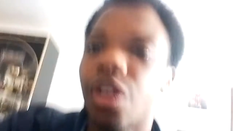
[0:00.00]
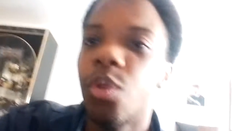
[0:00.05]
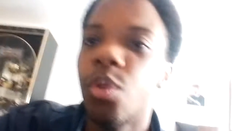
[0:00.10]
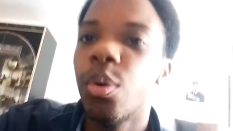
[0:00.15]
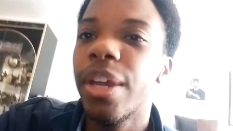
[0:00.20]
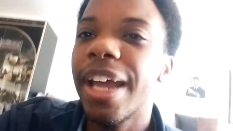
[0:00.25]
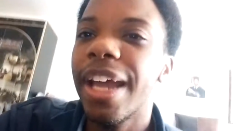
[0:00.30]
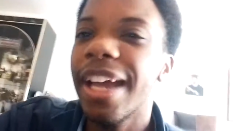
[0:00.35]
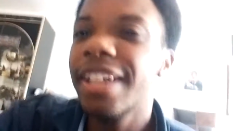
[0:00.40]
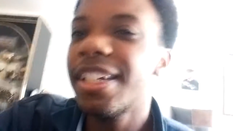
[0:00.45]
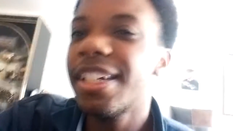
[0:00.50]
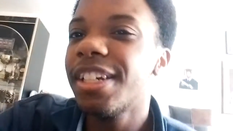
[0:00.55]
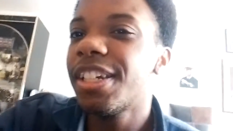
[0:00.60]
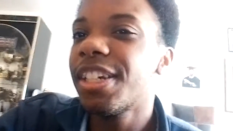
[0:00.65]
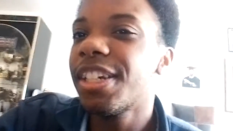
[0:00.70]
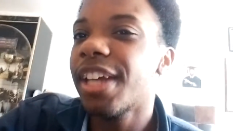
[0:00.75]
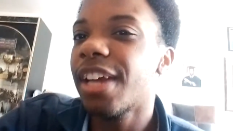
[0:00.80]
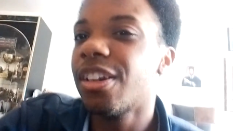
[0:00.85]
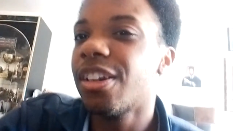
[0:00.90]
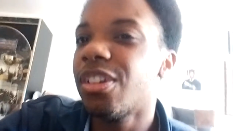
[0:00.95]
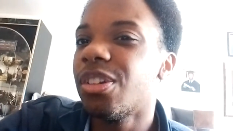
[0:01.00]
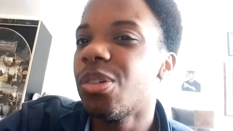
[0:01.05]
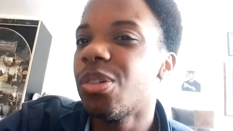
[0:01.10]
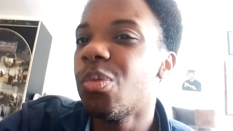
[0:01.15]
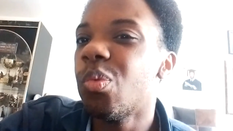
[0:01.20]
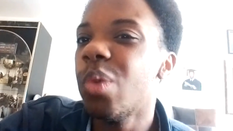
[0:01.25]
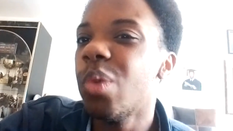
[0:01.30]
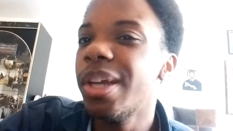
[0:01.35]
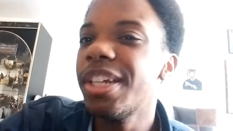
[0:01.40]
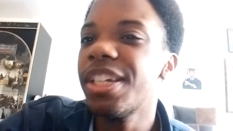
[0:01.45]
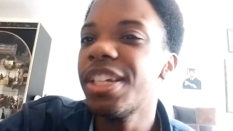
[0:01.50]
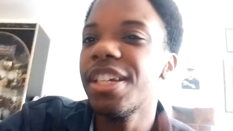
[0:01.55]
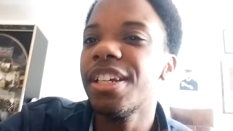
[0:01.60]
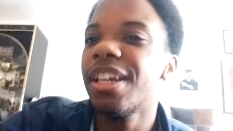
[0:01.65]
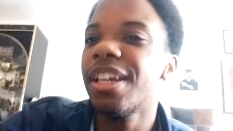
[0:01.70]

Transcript: a reaction channel which